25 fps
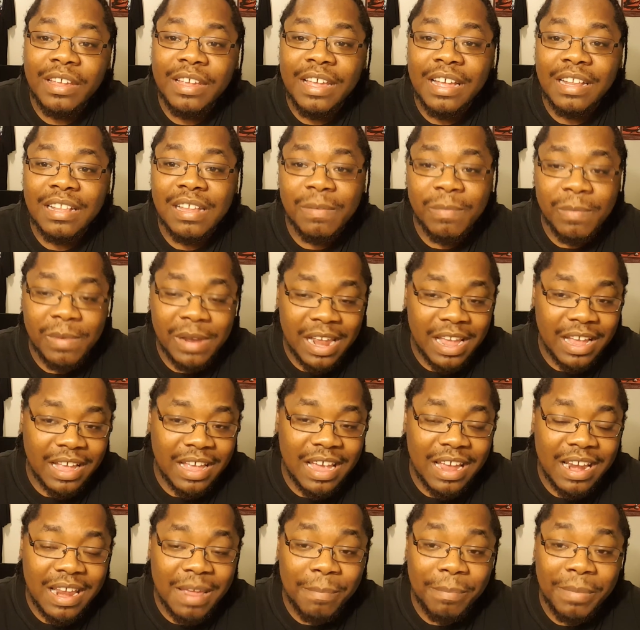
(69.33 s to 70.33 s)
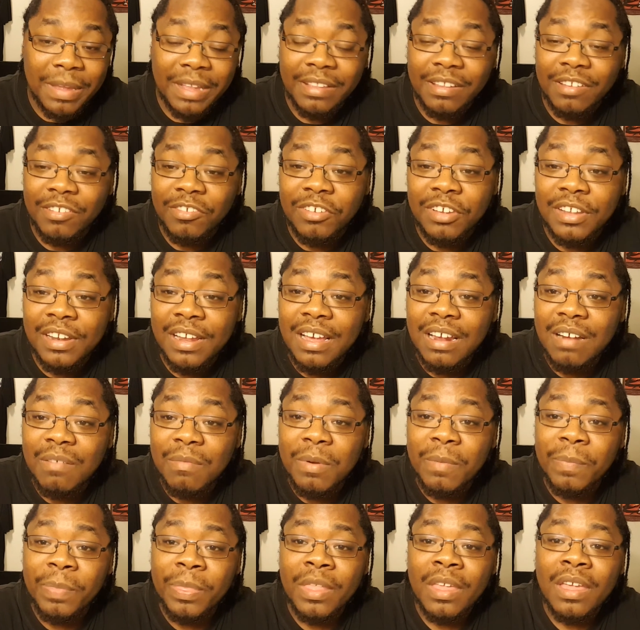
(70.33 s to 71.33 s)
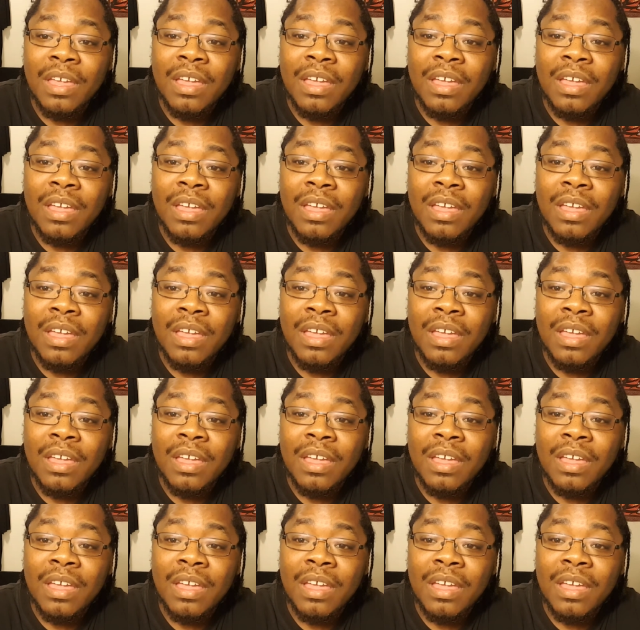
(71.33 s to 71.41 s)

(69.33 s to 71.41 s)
He got that by that guy that beat the shit out of him.